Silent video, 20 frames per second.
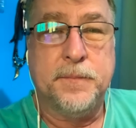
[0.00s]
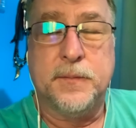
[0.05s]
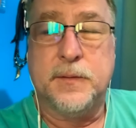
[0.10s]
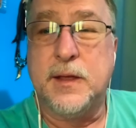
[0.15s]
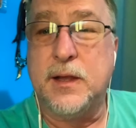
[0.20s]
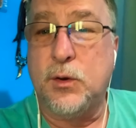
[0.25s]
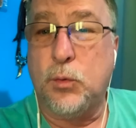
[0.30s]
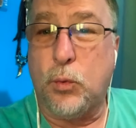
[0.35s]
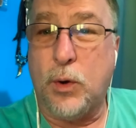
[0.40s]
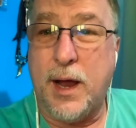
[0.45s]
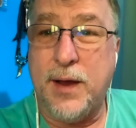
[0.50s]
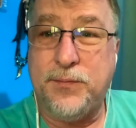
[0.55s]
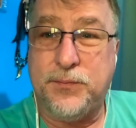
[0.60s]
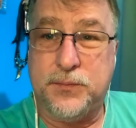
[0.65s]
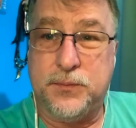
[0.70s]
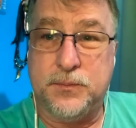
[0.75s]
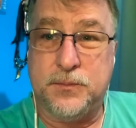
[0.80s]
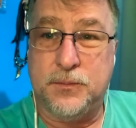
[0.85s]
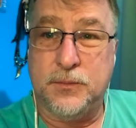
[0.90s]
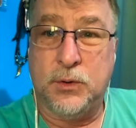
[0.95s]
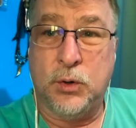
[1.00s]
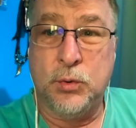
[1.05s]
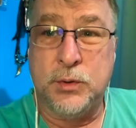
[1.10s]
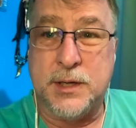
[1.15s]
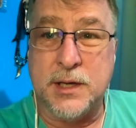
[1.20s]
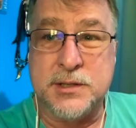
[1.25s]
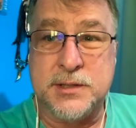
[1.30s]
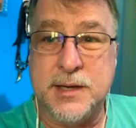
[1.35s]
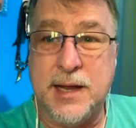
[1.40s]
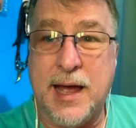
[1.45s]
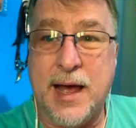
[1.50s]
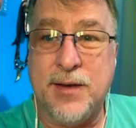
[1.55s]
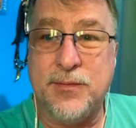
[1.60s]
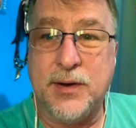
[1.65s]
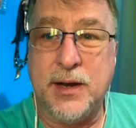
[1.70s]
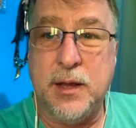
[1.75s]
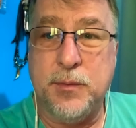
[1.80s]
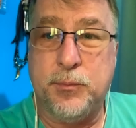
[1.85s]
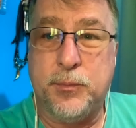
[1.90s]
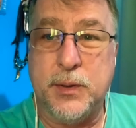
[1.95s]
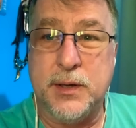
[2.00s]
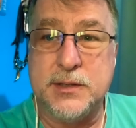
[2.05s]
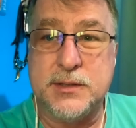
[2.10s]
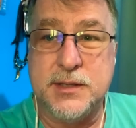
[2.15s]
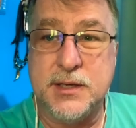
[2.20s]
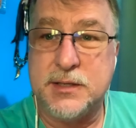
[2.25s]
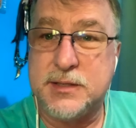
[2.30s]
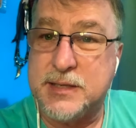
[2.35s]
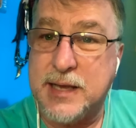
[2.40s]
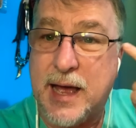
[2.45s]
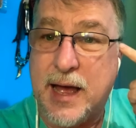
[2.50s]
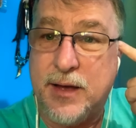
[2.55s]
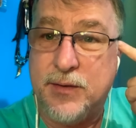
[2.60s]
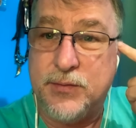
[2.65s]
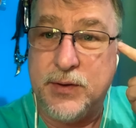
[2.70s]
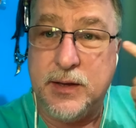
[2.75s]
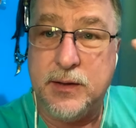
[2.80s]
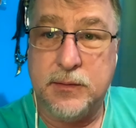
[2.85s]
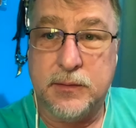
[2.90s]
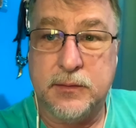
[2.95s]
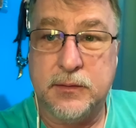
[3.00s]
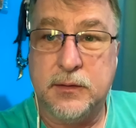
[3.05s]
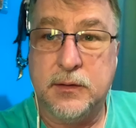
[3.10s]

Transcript: Then the wife, who doesn't have any business savvy,